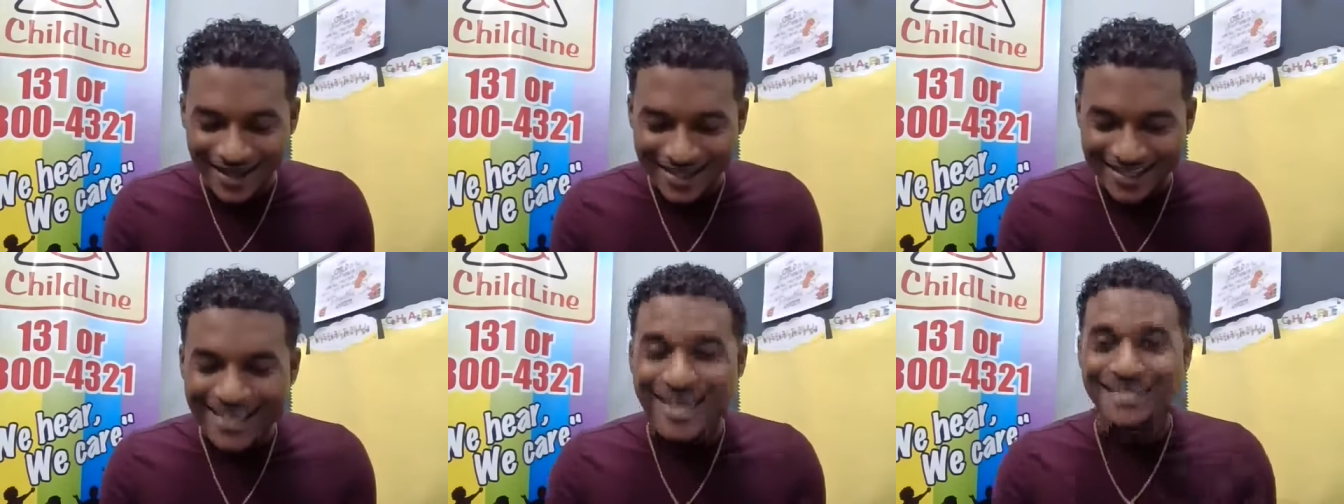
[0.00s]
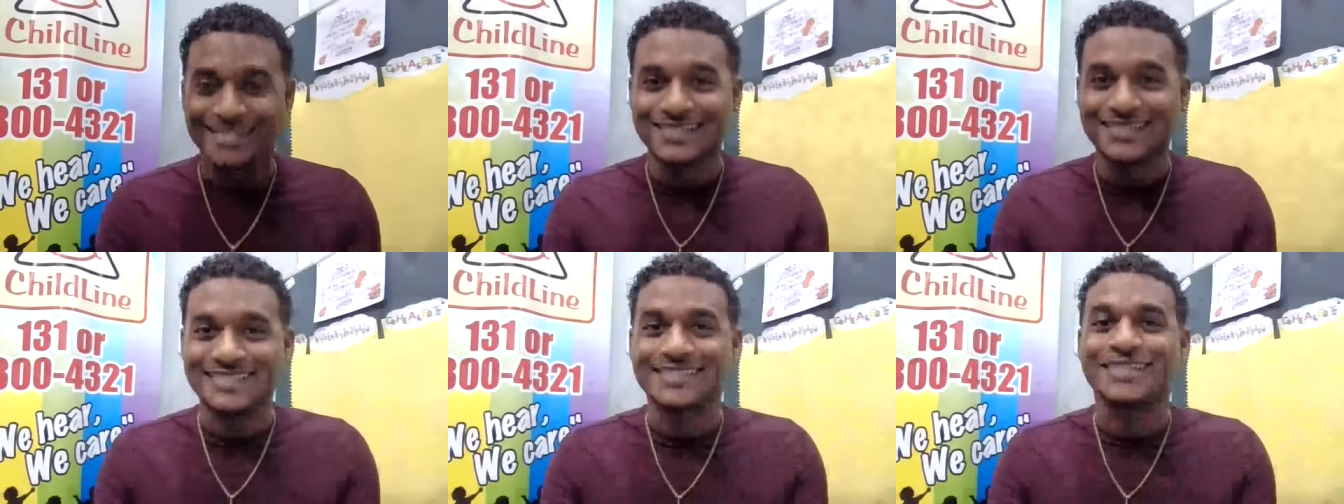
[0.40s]

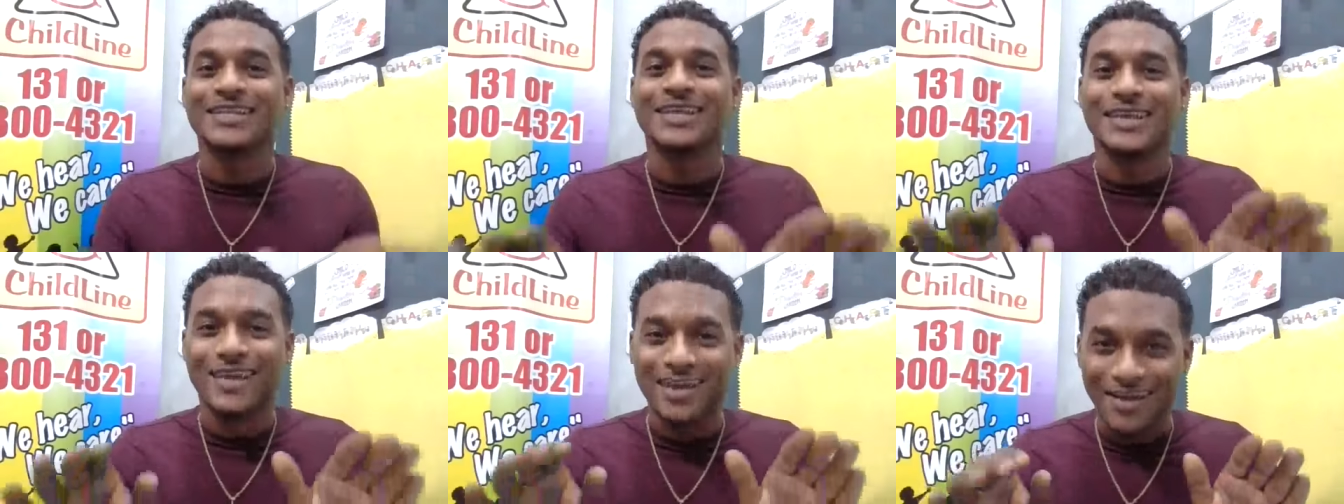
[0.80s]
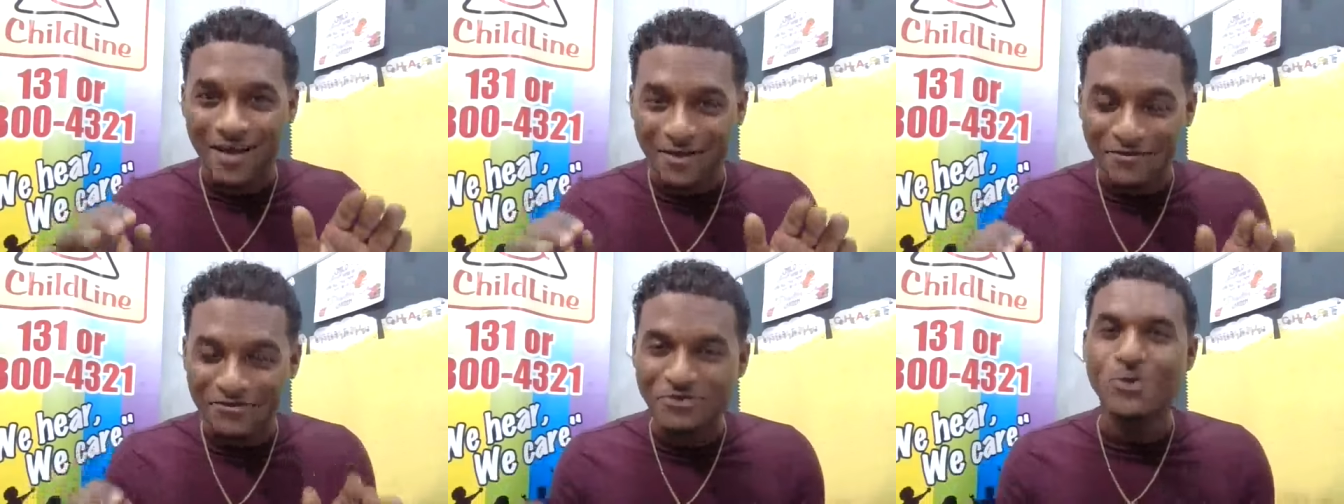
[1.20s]
Yes,
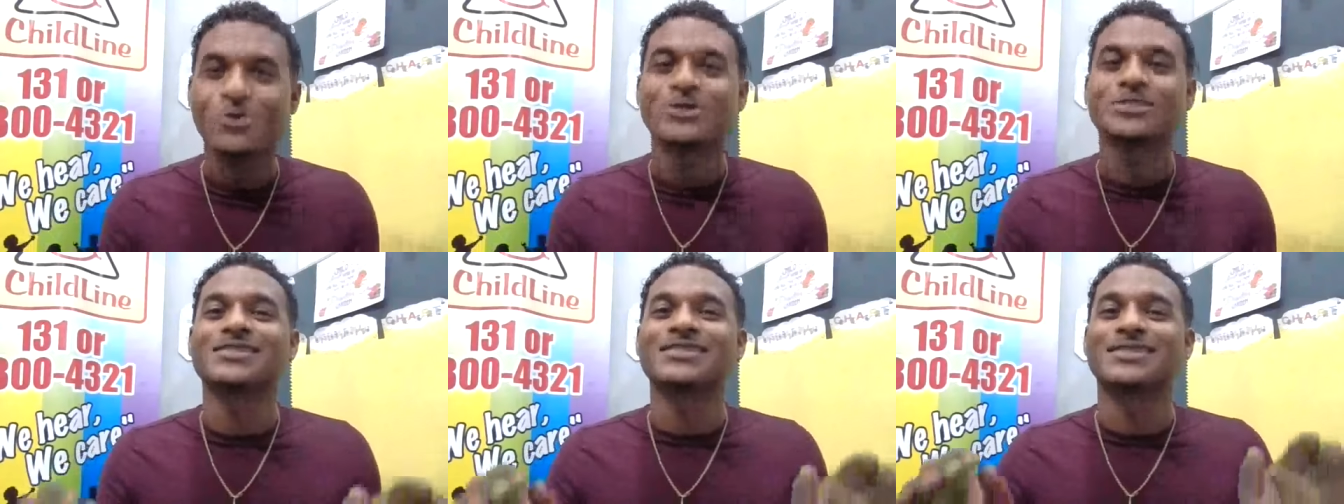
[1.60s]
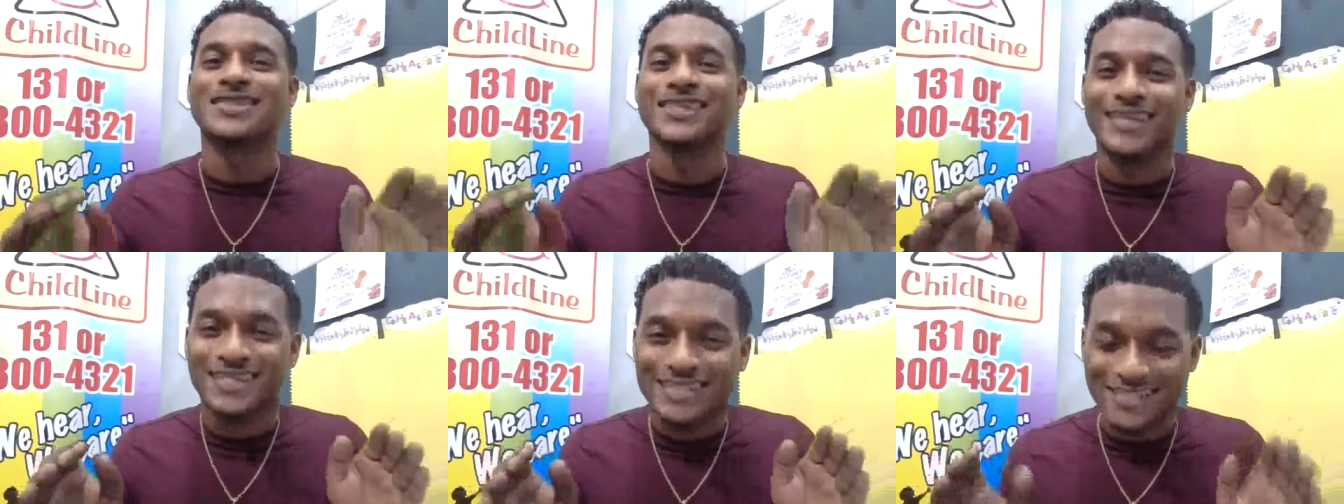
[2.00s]
of course,
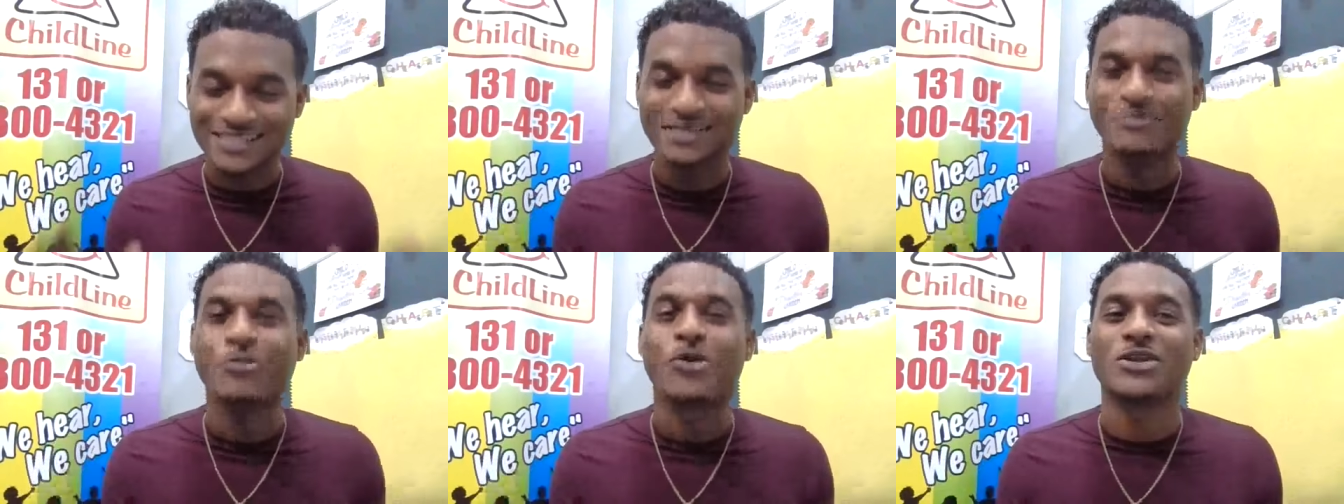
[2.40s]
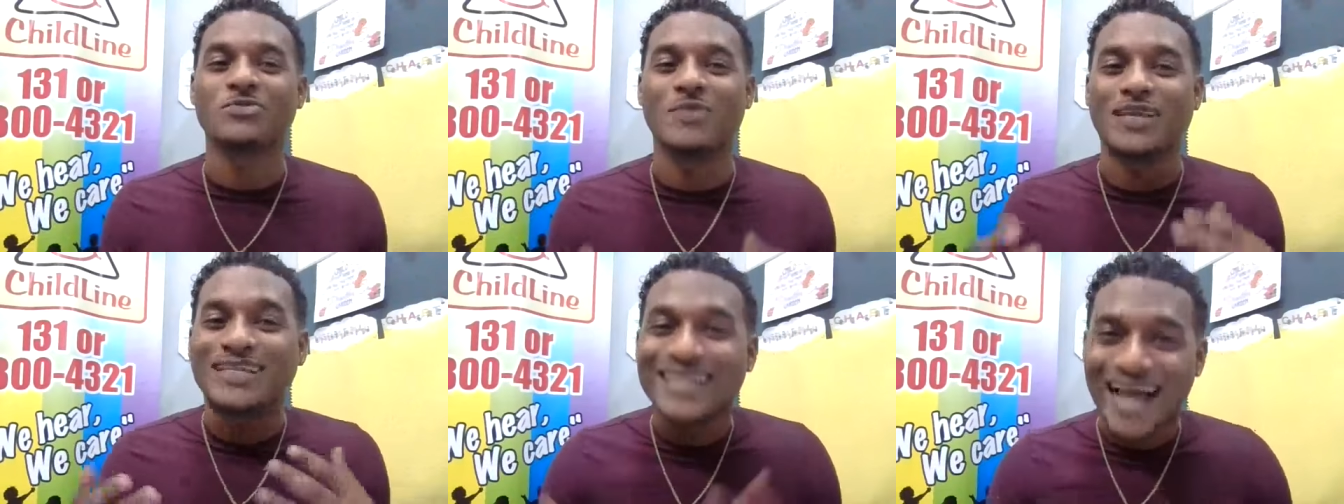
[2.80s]

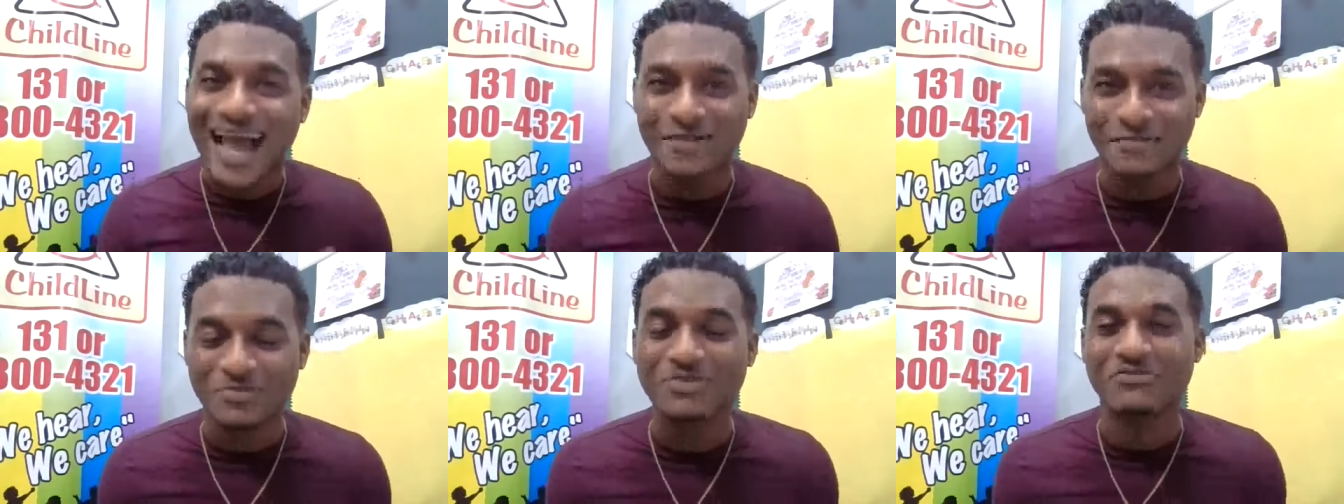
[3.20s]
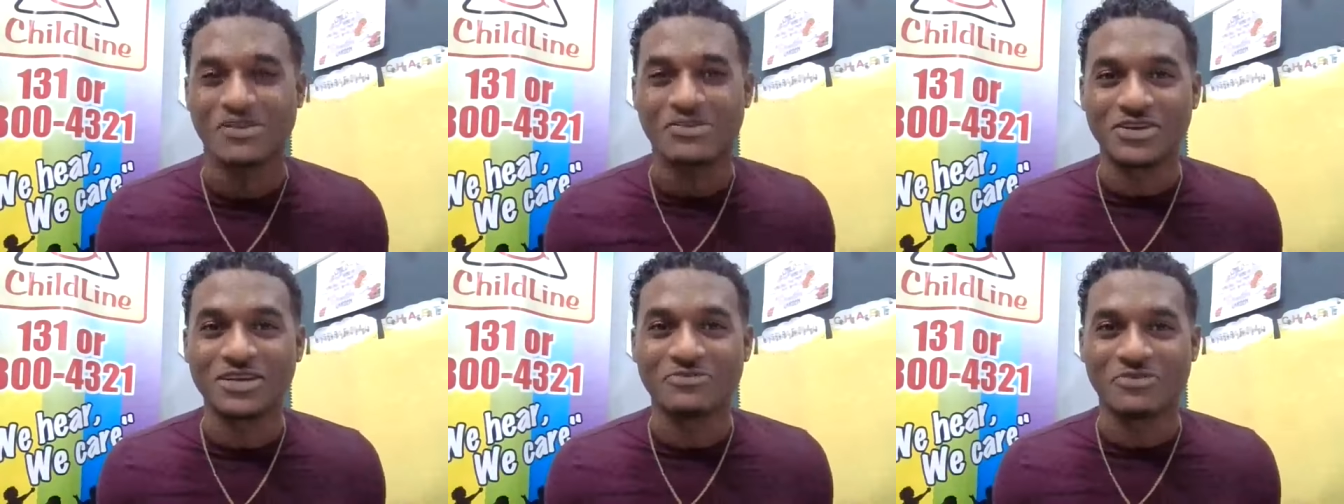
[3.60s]
disappointment can be
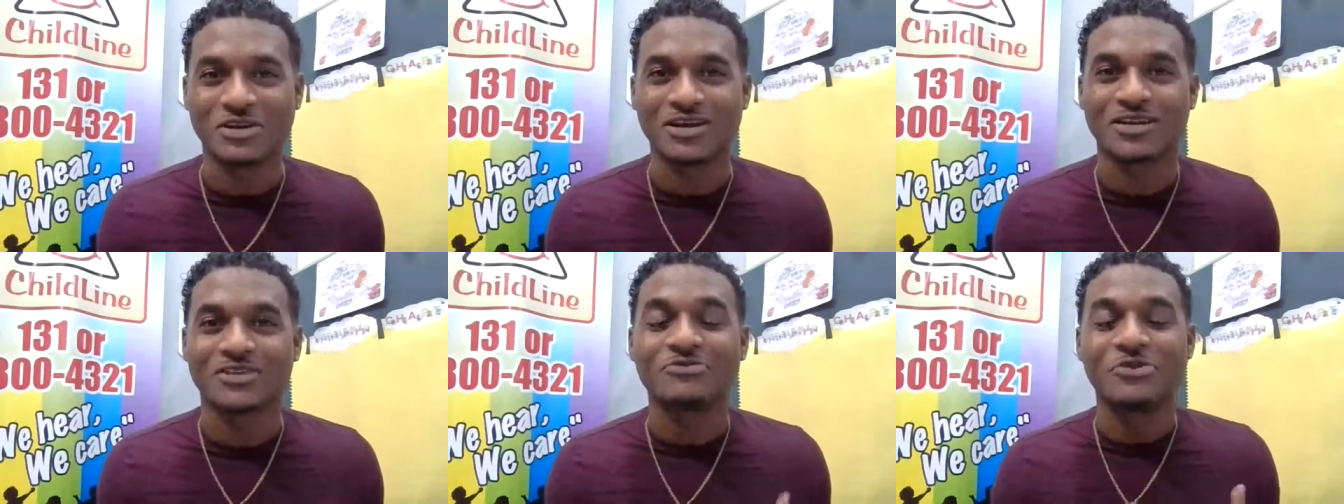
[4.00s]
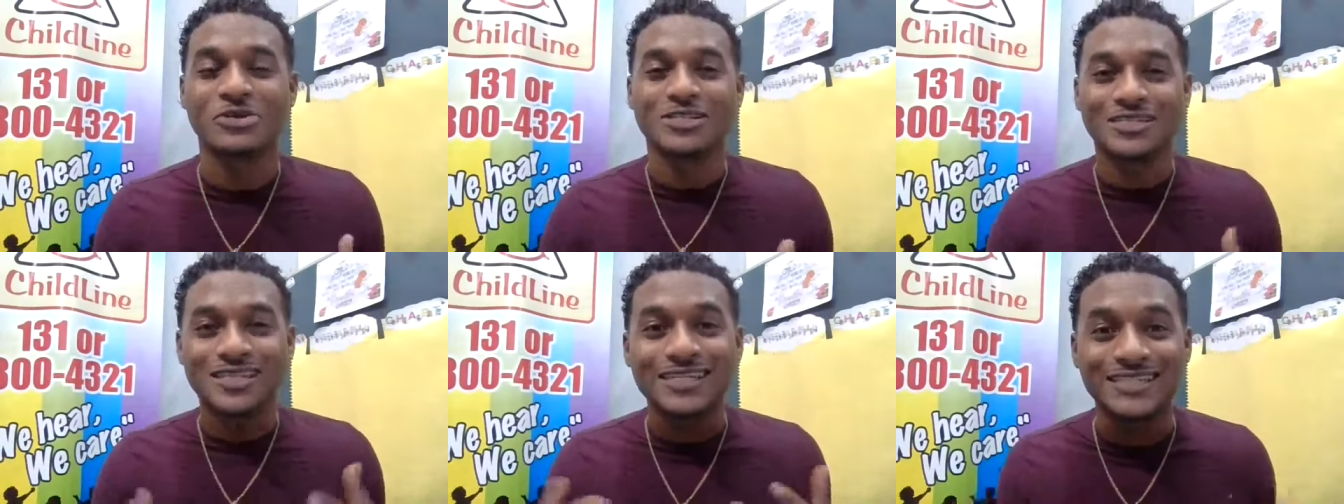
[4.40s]
very difficult for
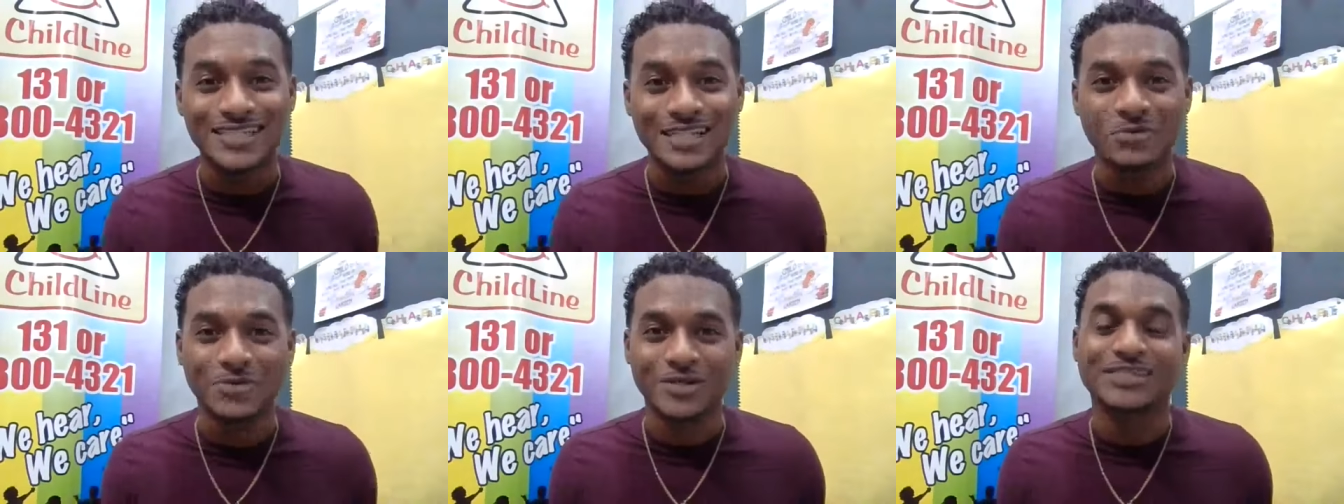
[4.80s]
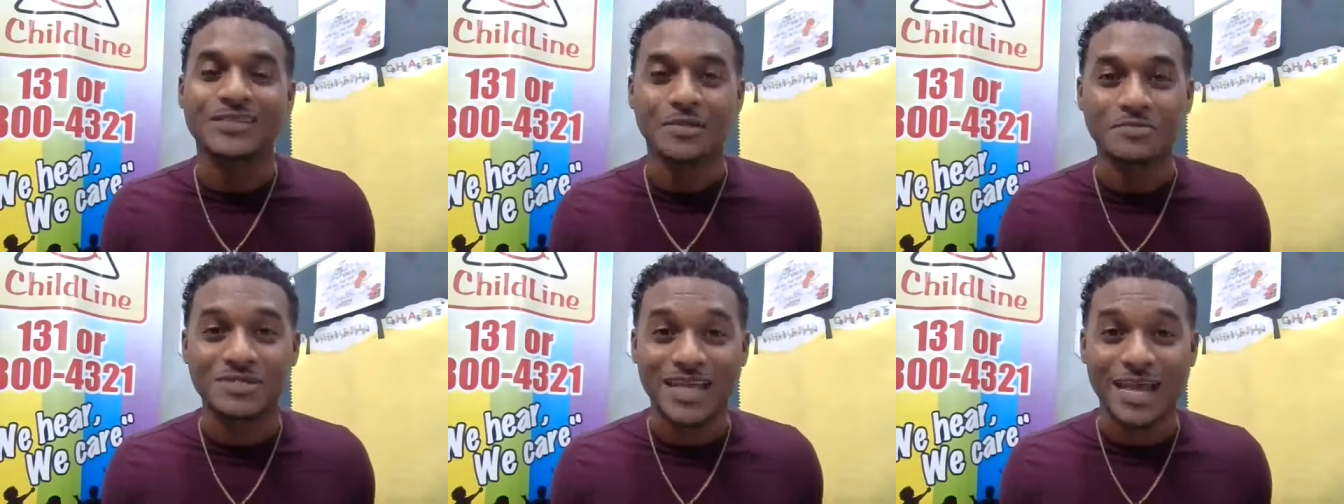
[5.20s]
us to deal with
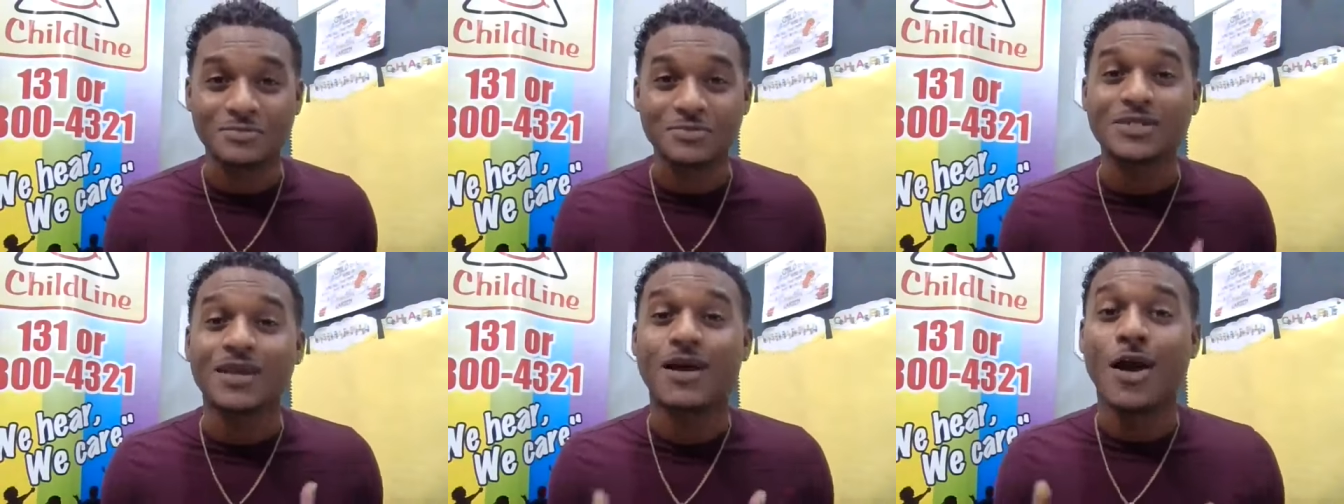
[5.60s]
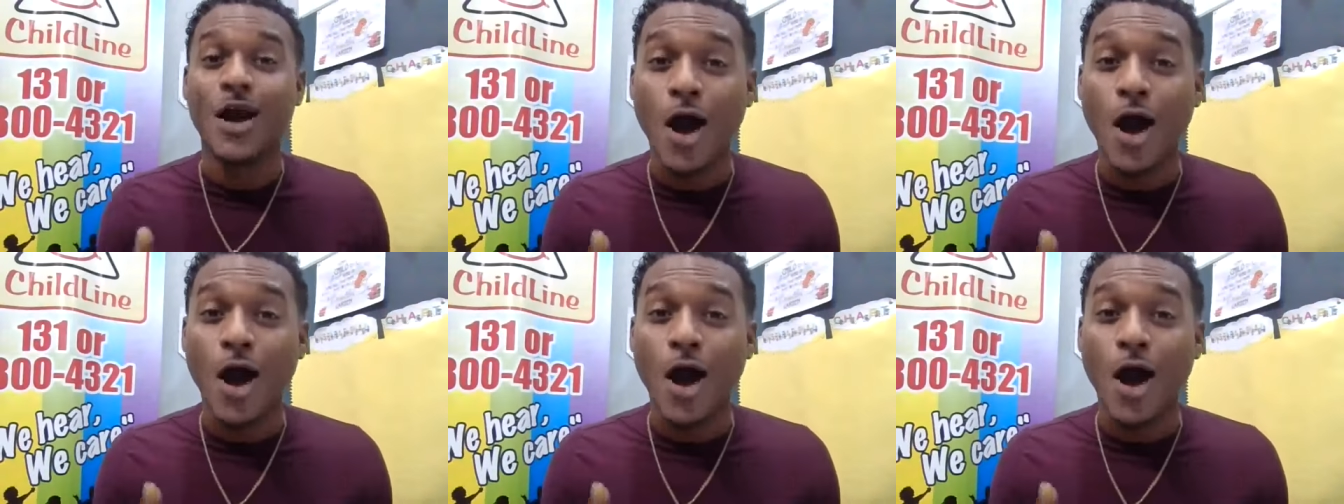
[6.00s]
sometimes.